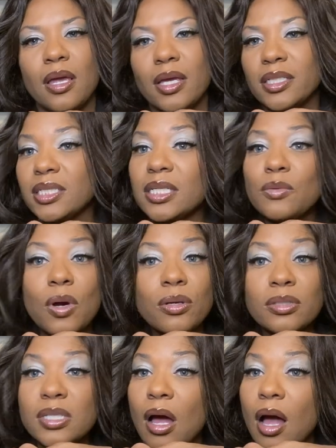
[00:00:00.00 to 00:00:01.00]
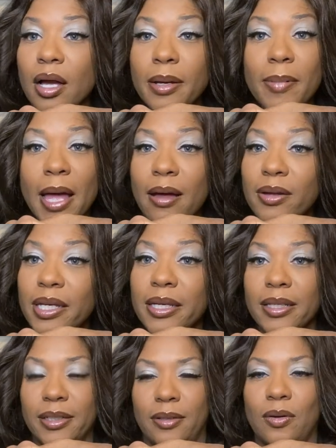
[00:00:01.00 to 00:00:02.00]
She won't talk about
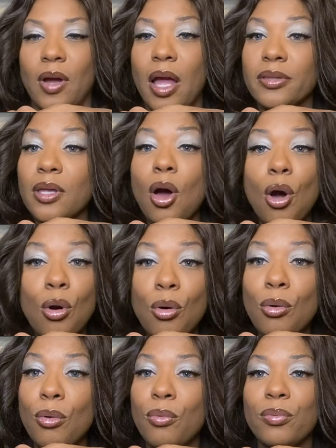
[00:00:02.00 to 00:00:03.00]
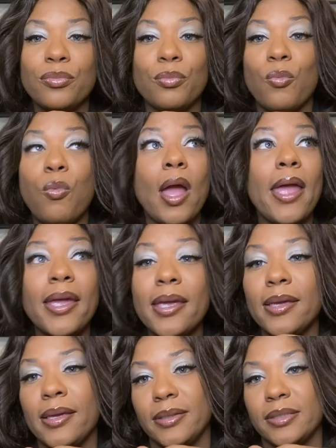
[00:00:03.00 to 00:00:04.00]
it the whole
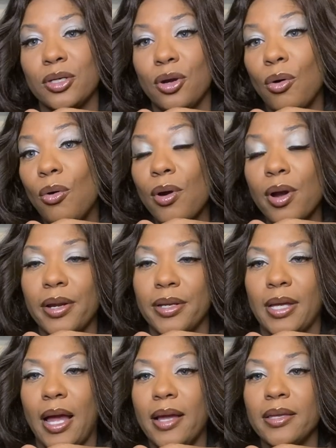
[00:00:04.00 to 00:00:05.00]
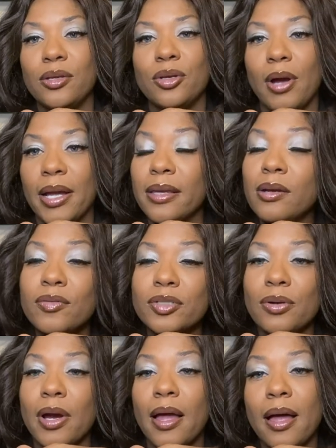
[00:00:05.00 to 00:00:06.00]
way to court. I, you know, I get over
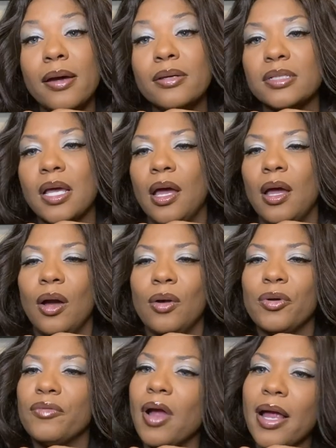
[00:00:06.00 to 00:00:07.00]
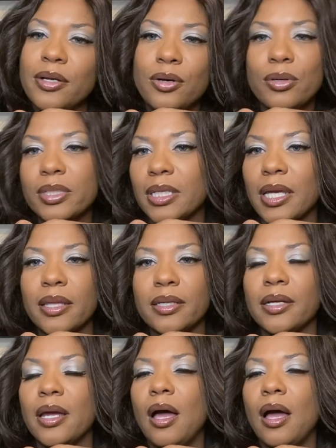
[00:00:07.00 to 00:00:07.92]
to her house, we ride to court together,